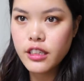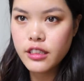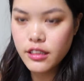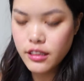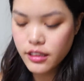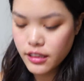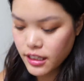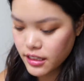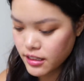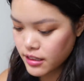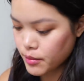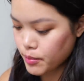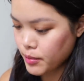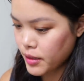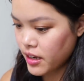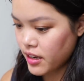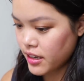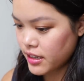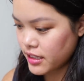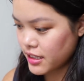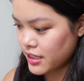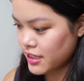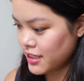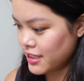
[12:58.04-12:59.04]
I think that's
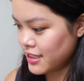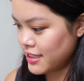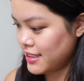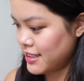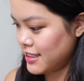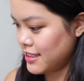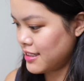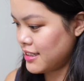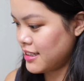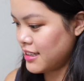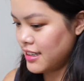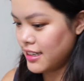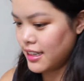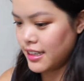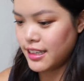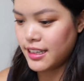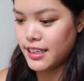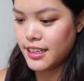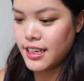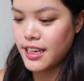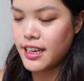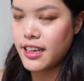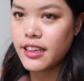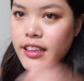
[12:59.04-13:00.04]
about as good as it's gonna
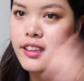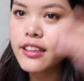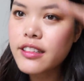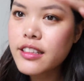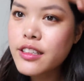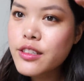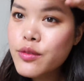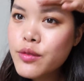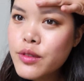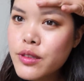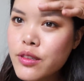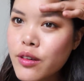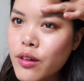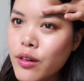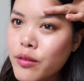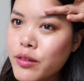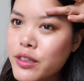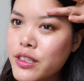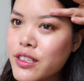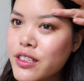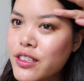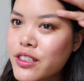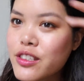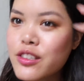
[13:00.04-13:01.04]
get. This one
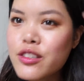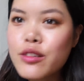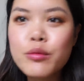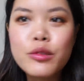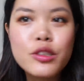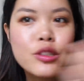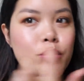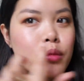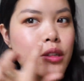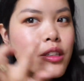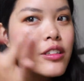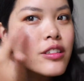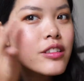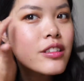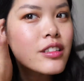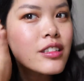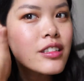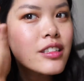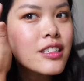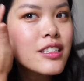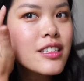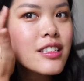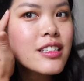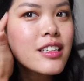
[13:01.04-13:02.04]
always looks so much better
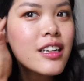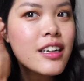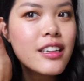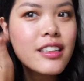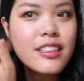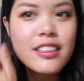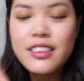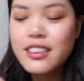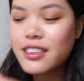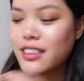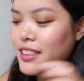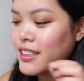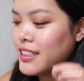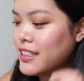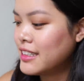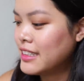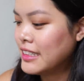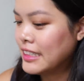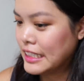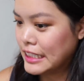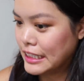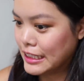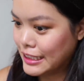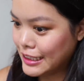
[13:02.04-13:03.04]
than this side.
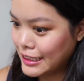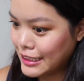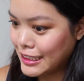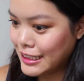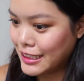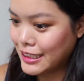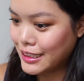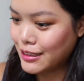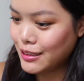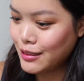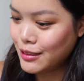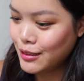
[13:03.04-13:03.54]
I hate that.